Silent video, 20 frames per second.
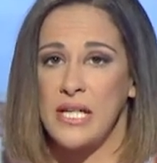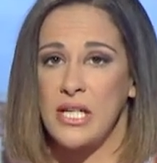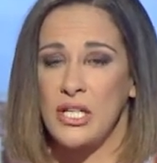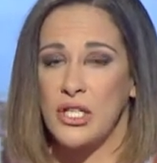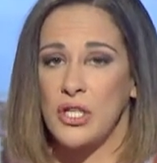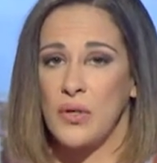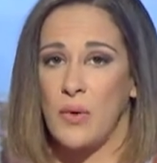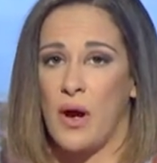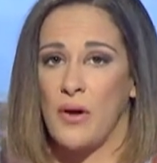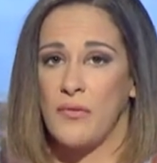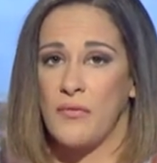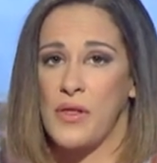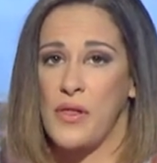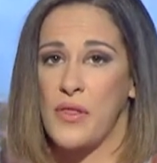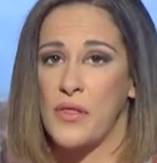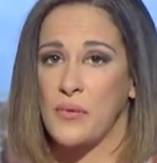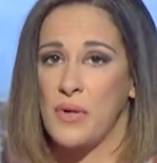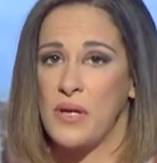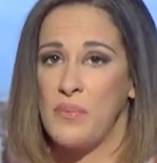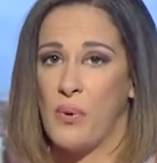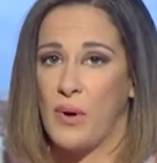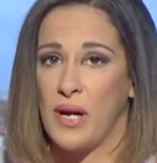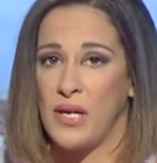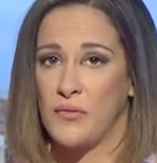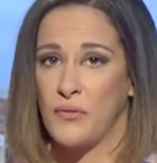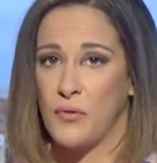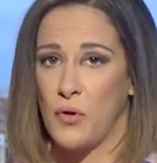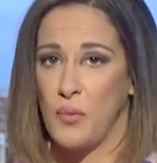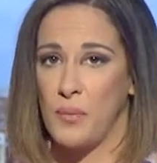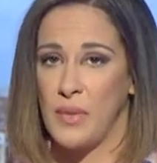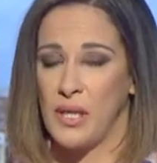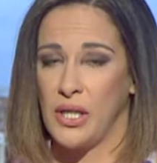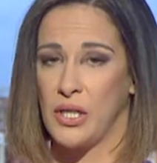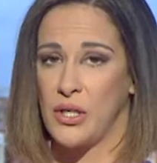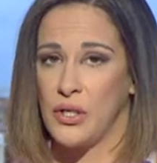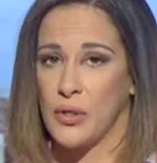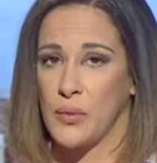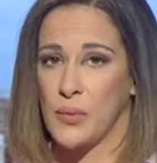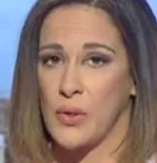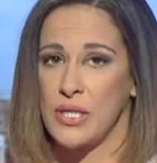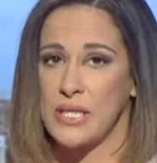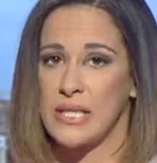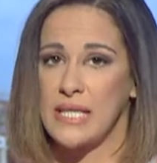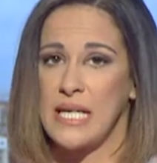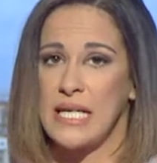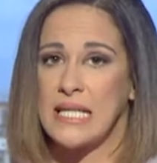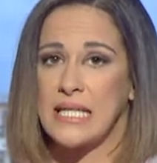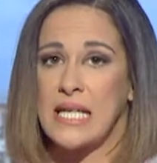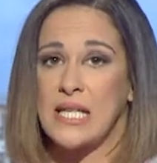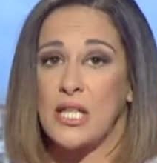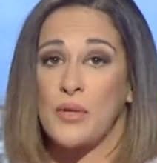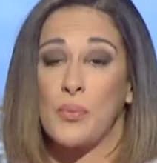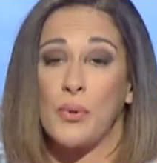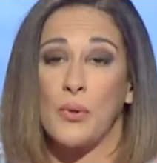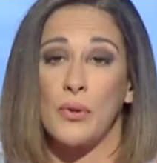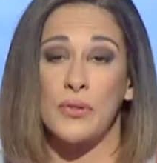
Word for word: issue of the 3.4 million euro seized at the port